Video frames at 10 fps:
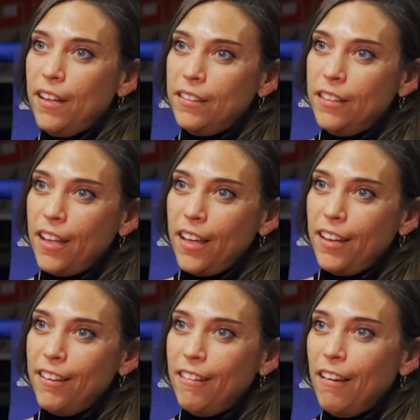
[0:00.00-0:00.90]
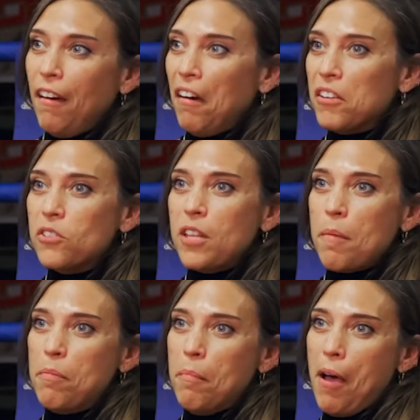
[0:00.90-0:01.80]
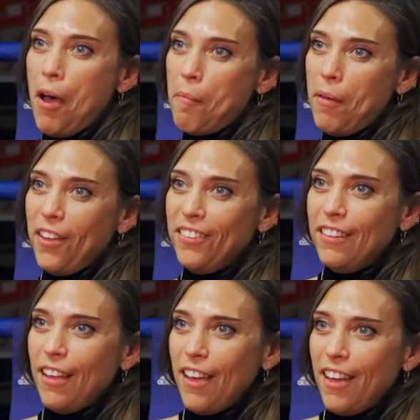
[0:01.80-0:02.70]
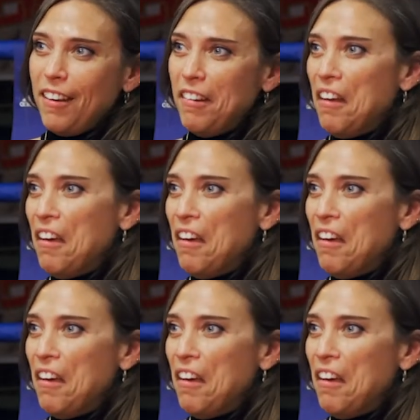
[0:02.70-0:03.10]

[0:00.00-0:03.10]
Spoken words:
and then a stepmom, and then